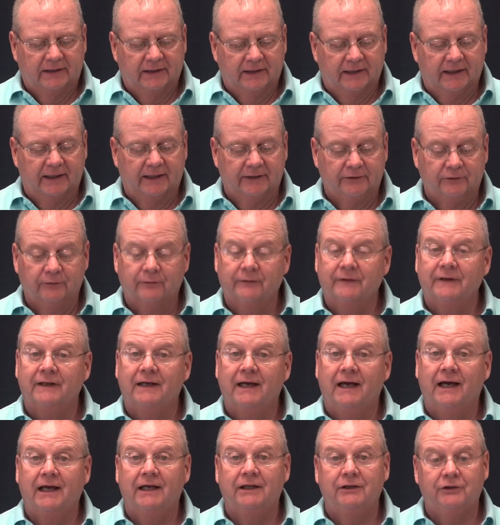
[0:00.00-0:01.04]
"I know the
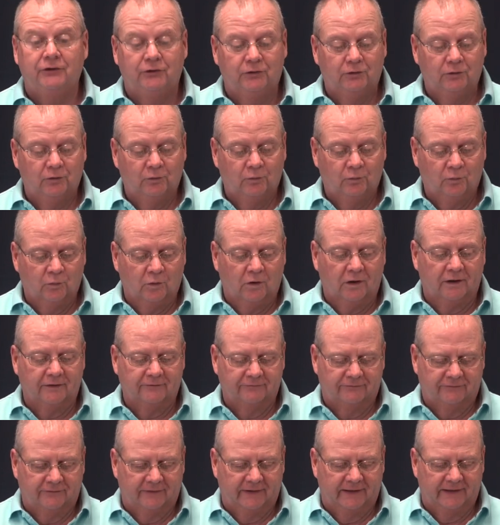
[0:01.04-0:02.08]
kind you
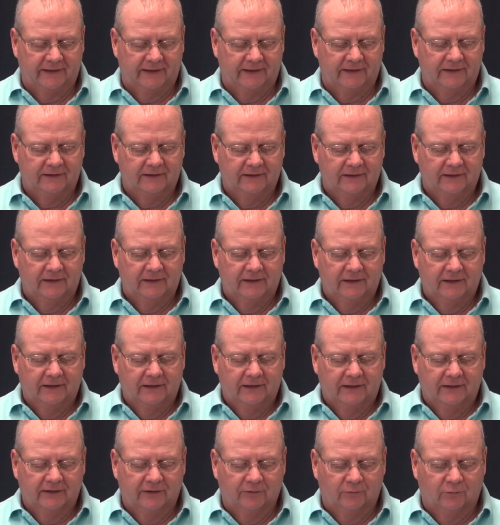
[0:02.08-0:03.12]
want, Freddie,
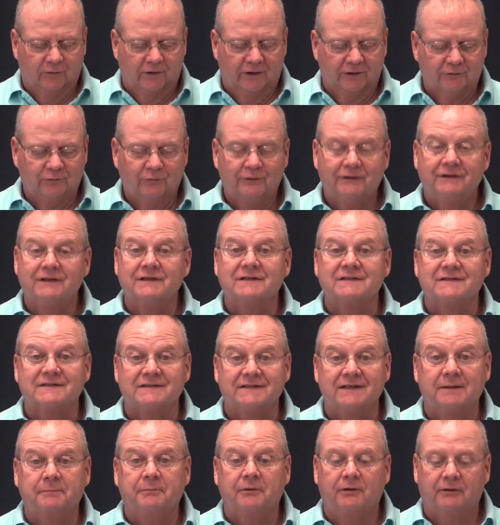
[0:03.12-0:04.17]
the one with the
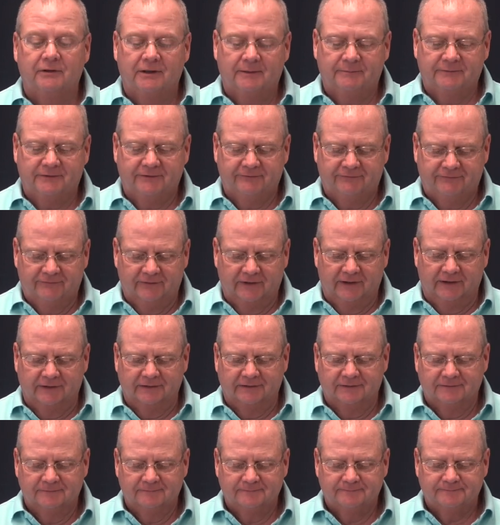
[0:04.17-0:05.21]
zipper up the front."